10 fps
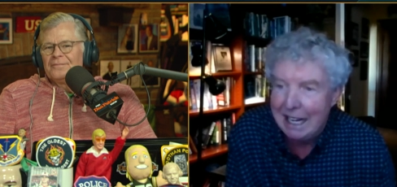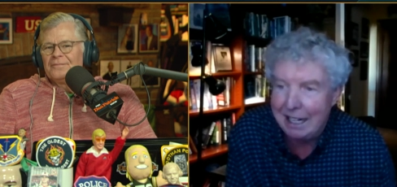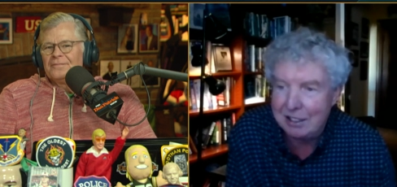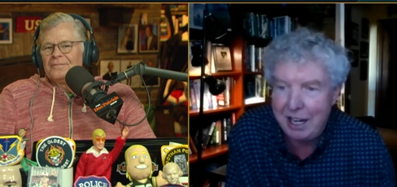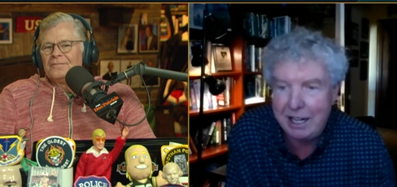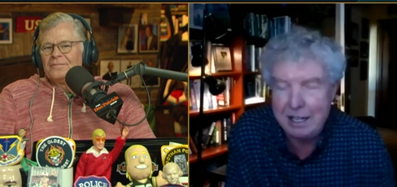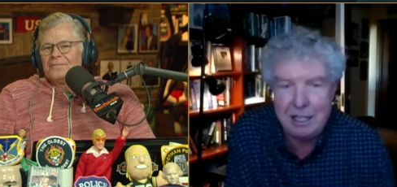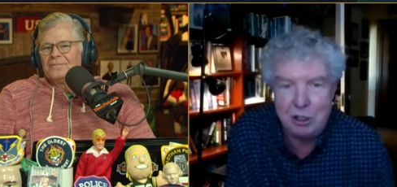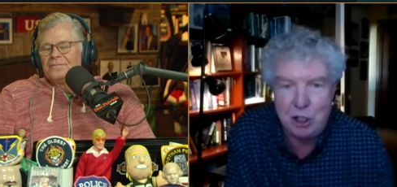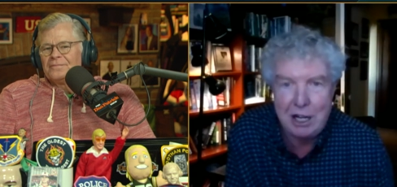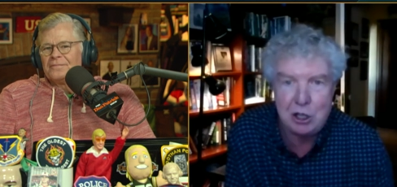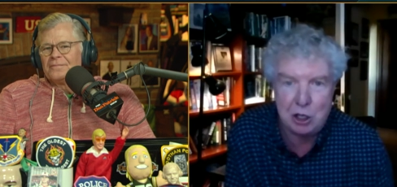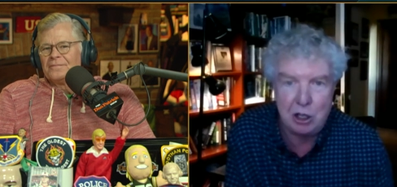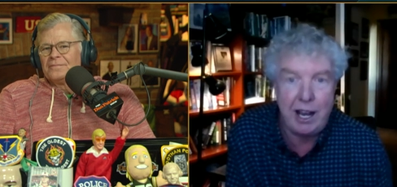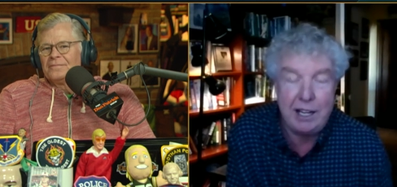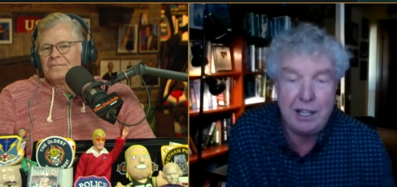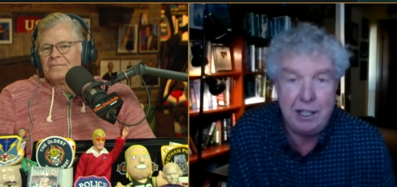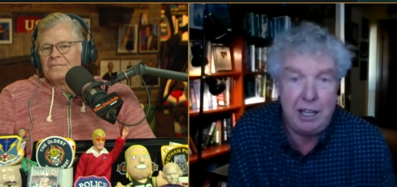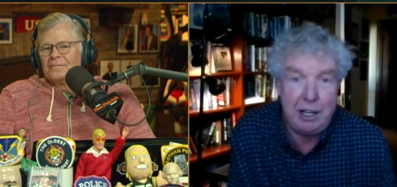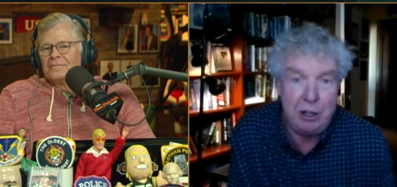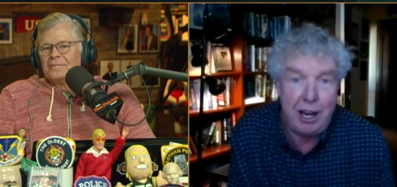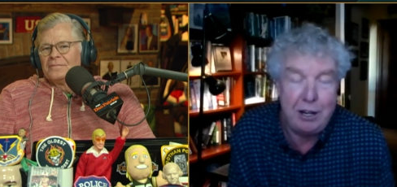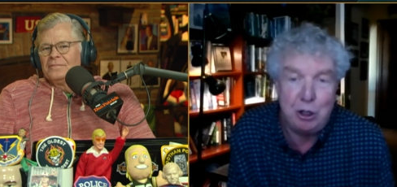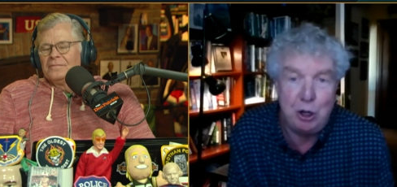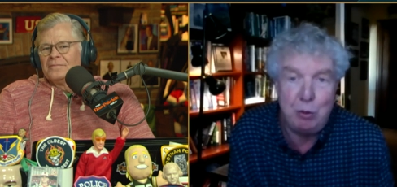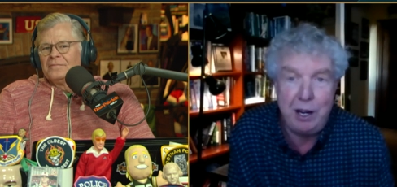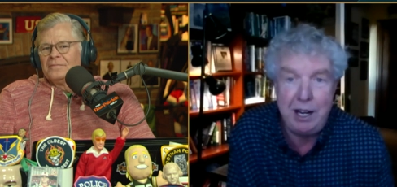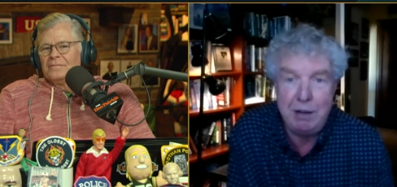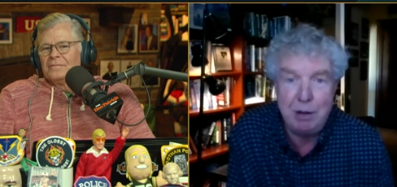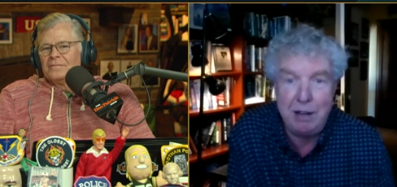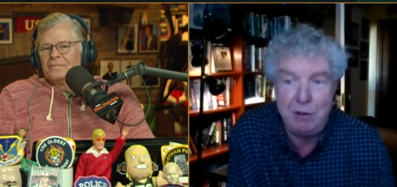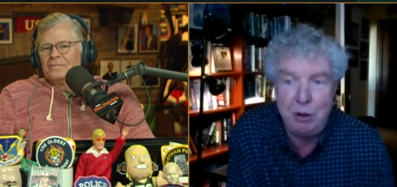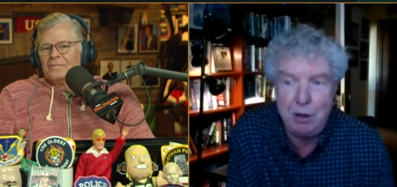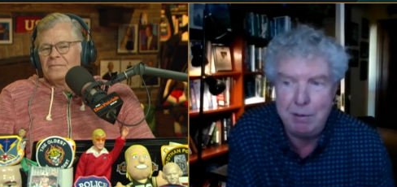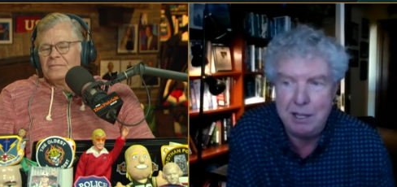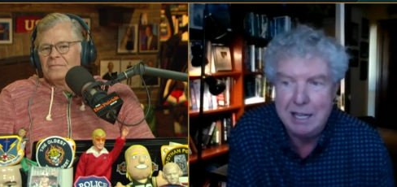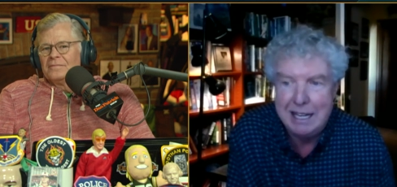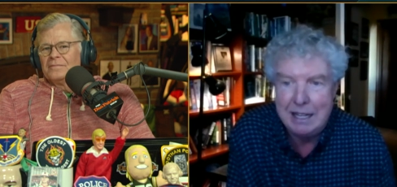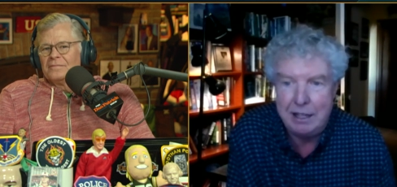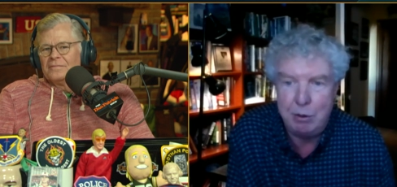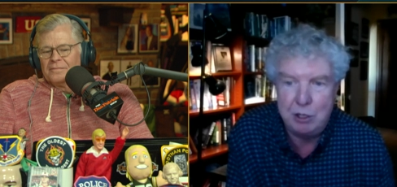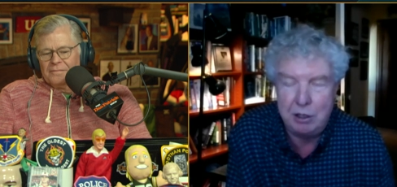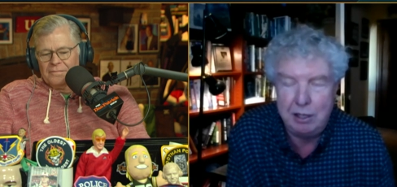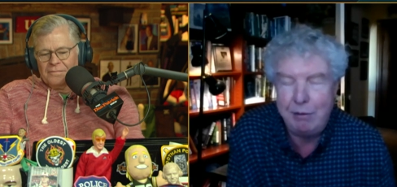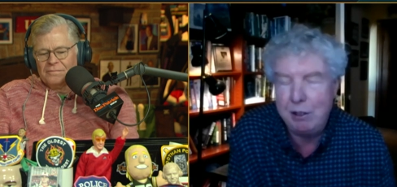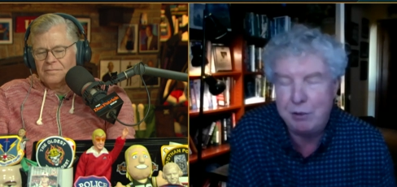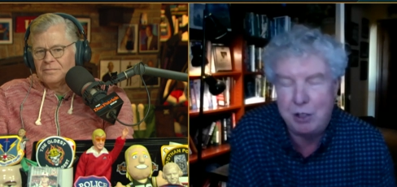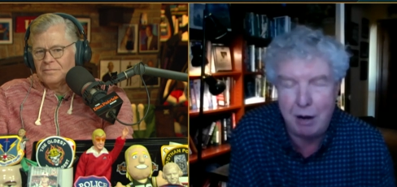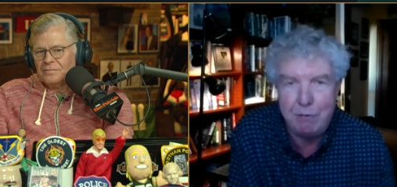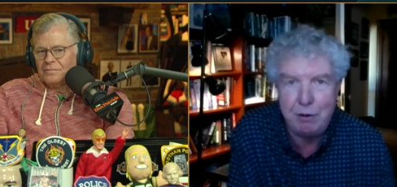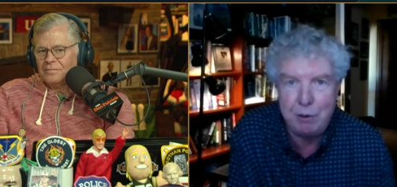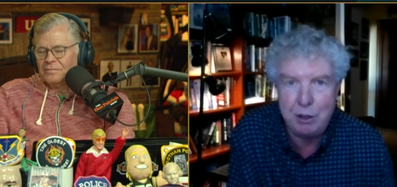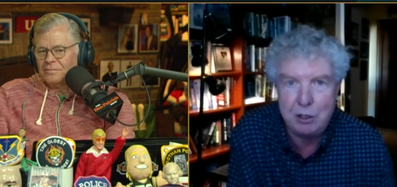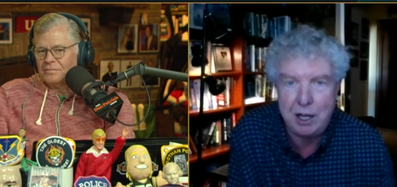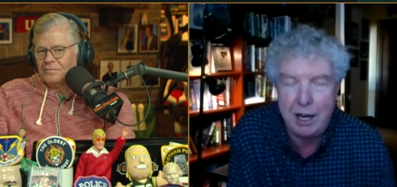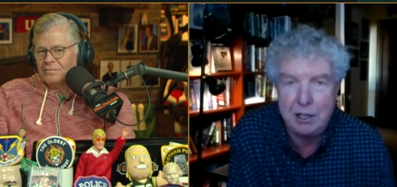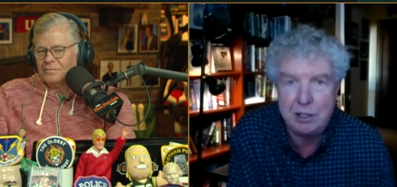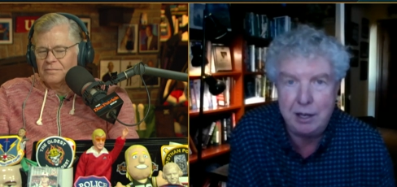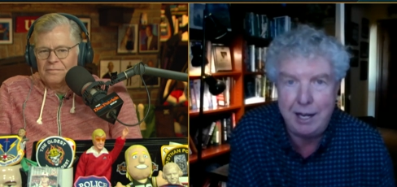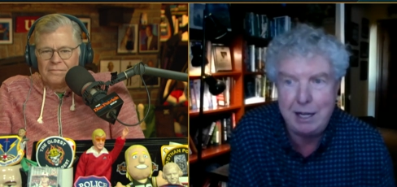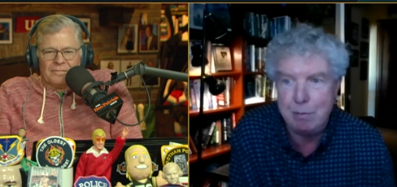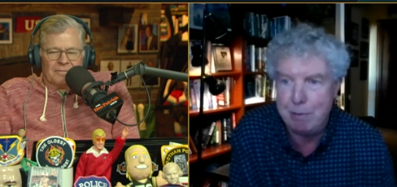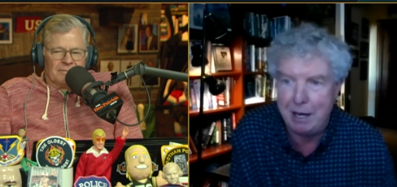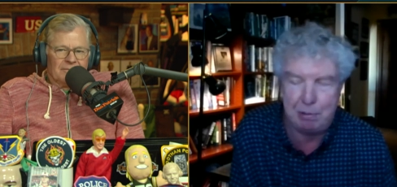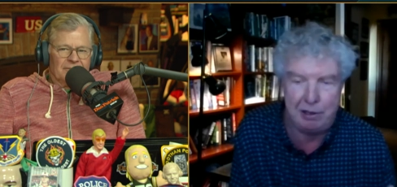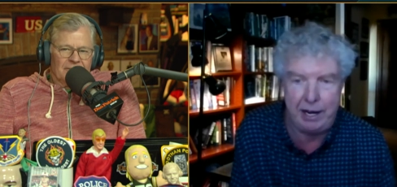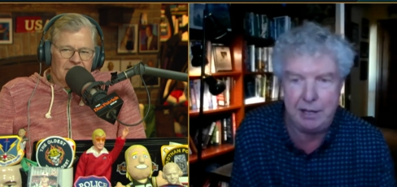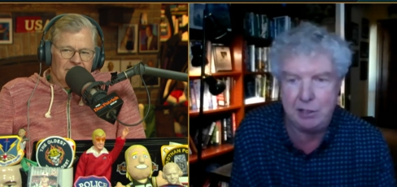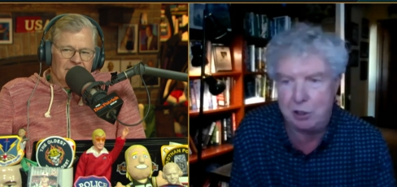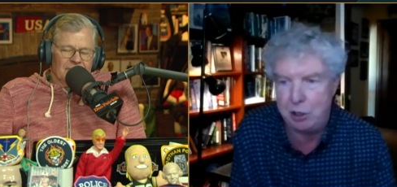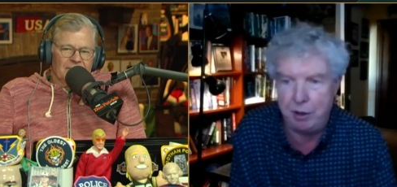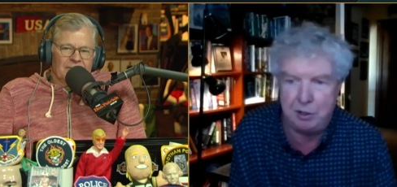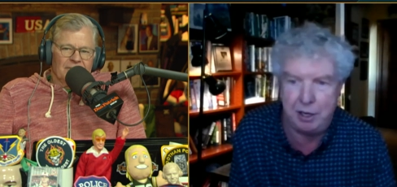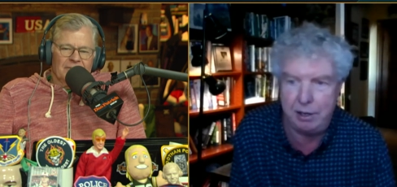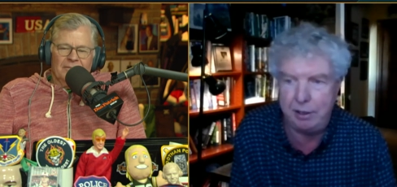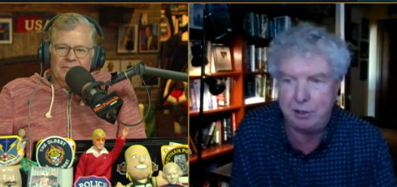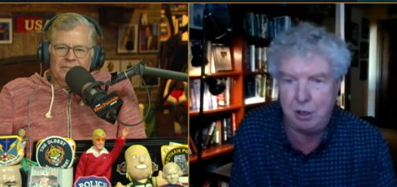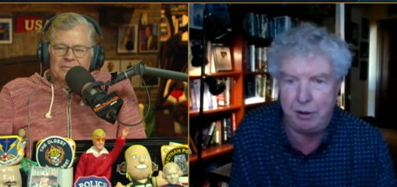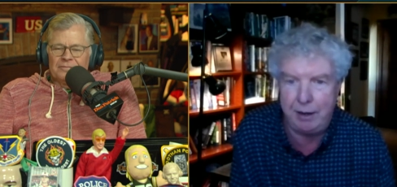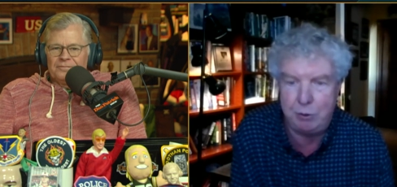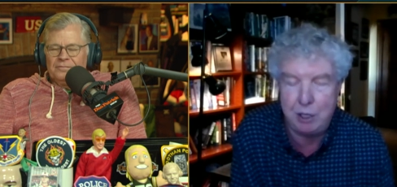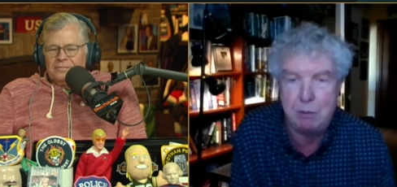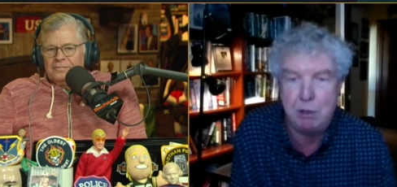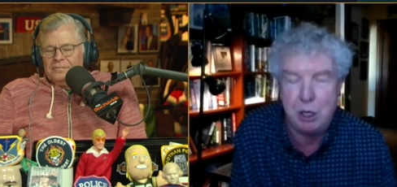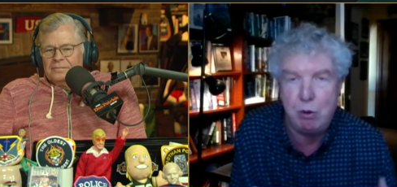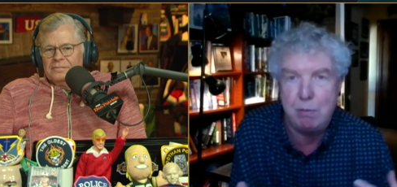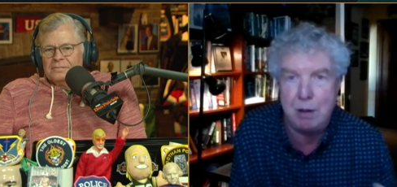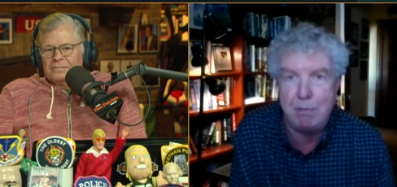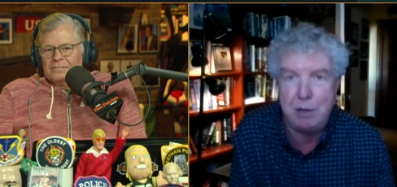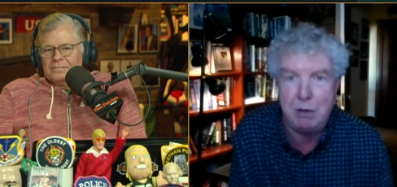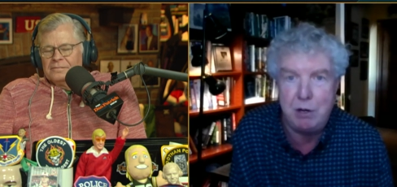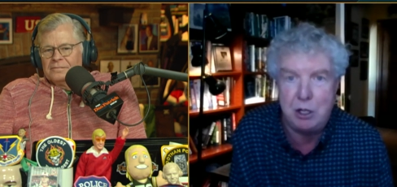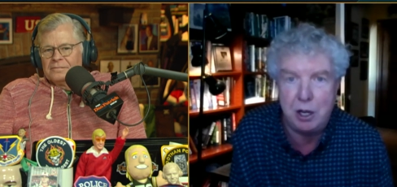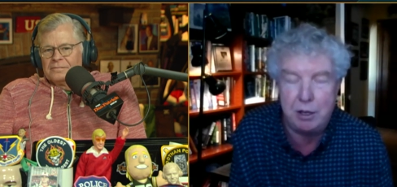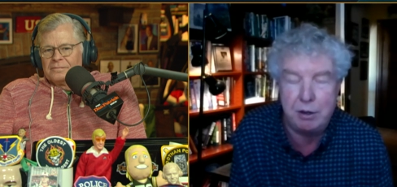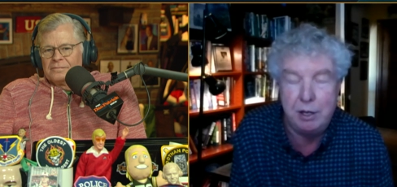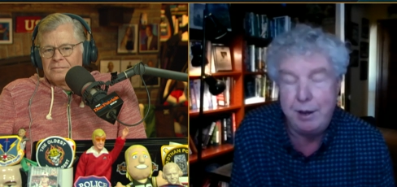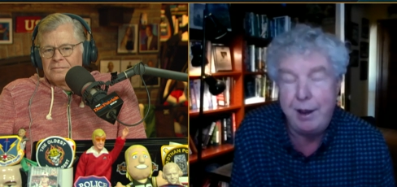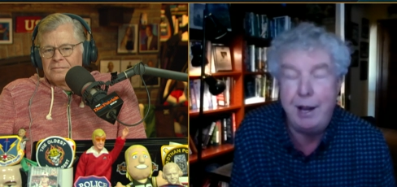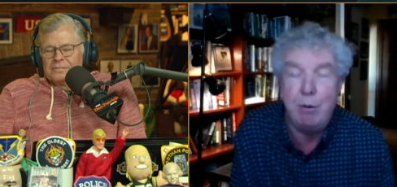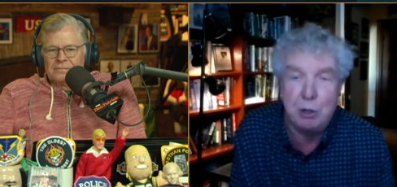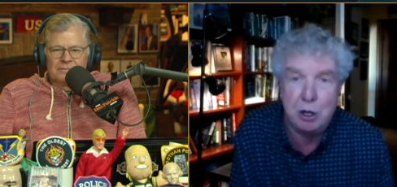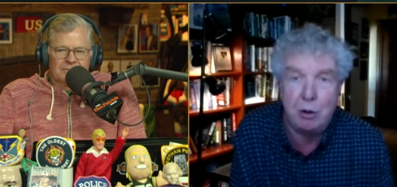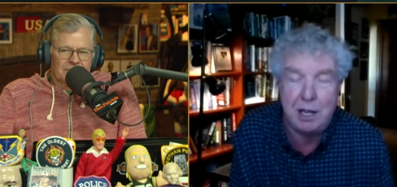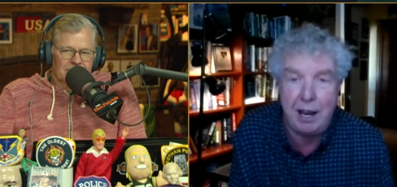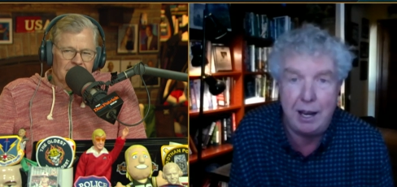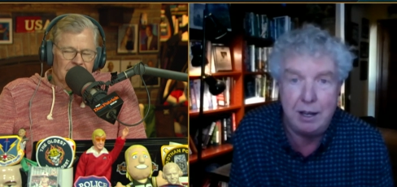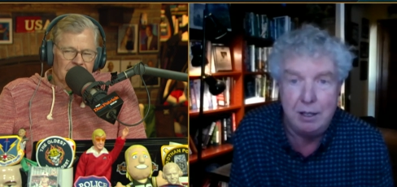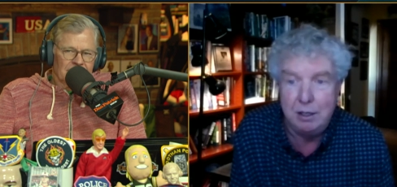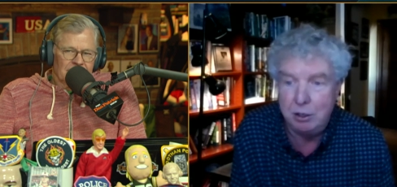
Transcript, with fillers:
Speaker 1: I'll tell you, it changes a lot, and again, not in a good way, in my view. I mean, there was a level of comfort with those guys. I didn't make plans. Let's go to dinner. Let's go have drinks. But you would bump into each other and it was okay.